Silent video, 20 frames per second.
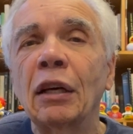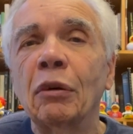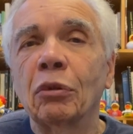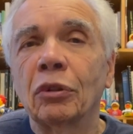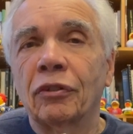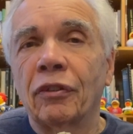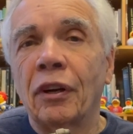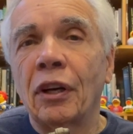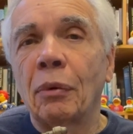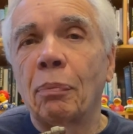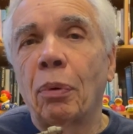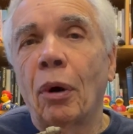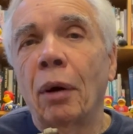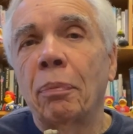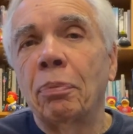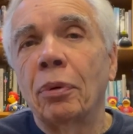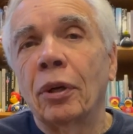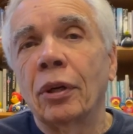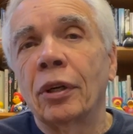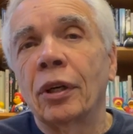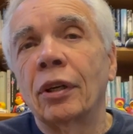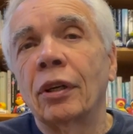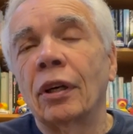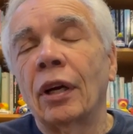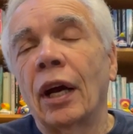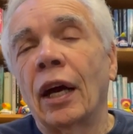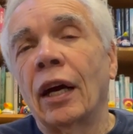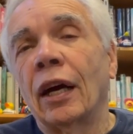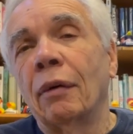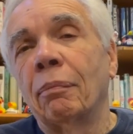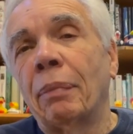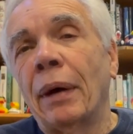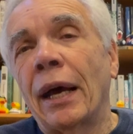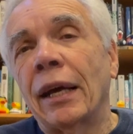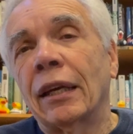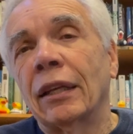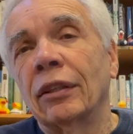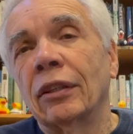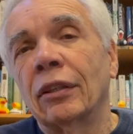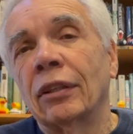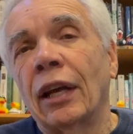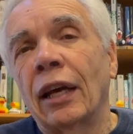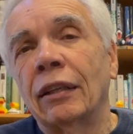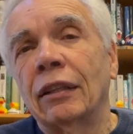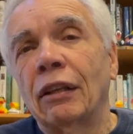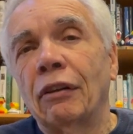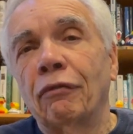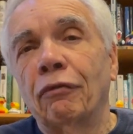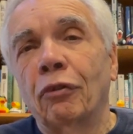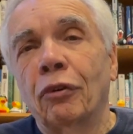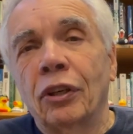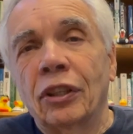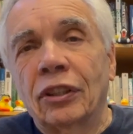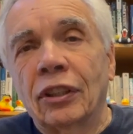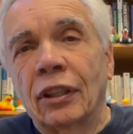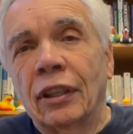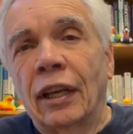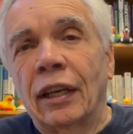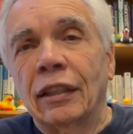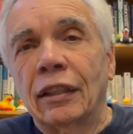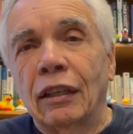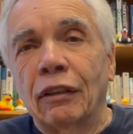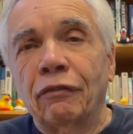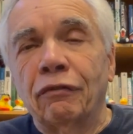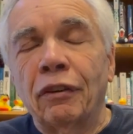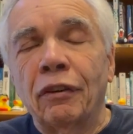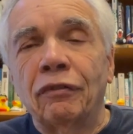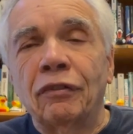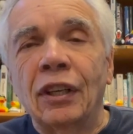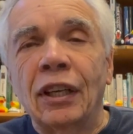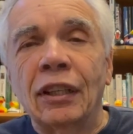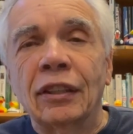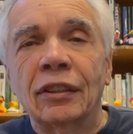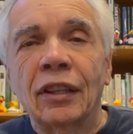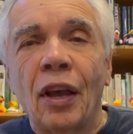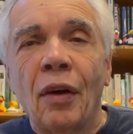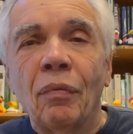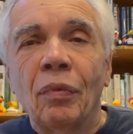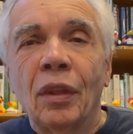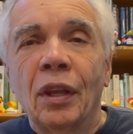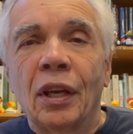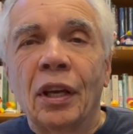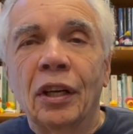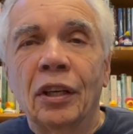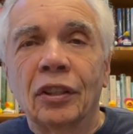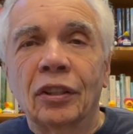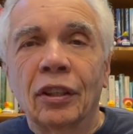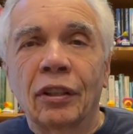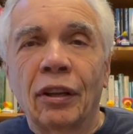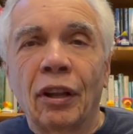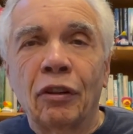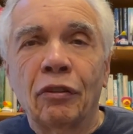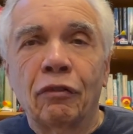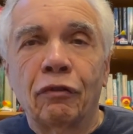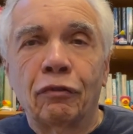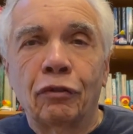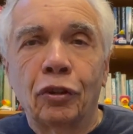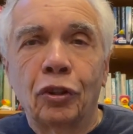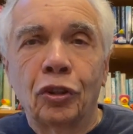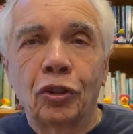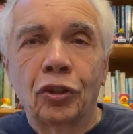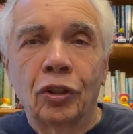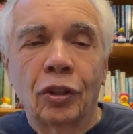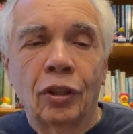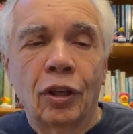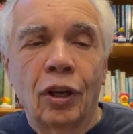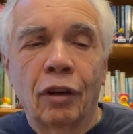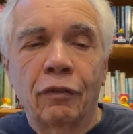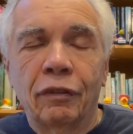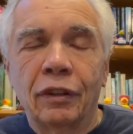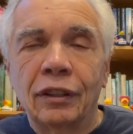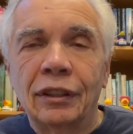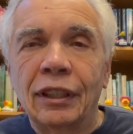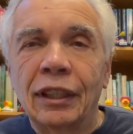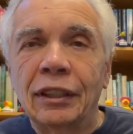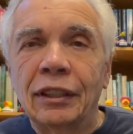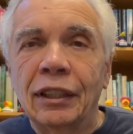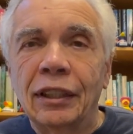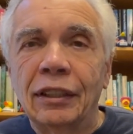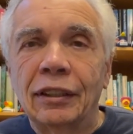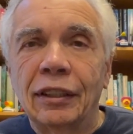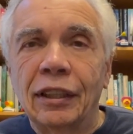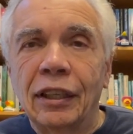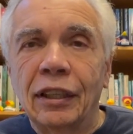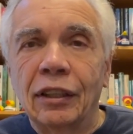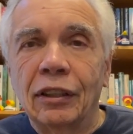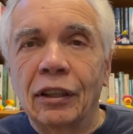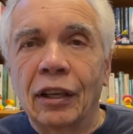was very popular uh, back in the 1940s and 1950s. Here's another version of a DDT